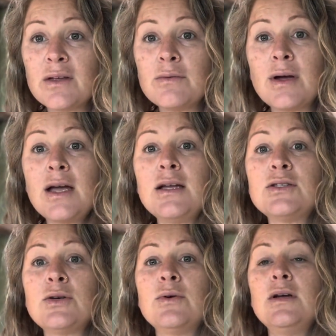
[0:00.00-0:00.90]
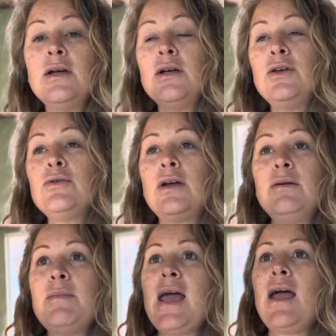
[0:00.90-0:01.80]
right? And so you could
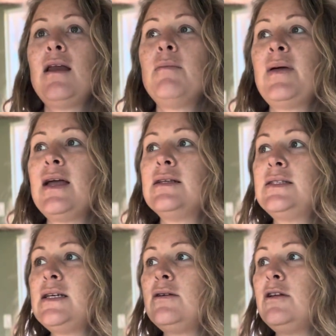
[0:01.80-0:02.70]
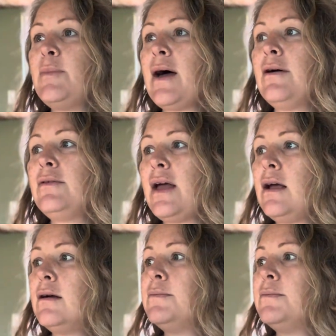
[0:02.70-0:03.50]
make it a big deal about like,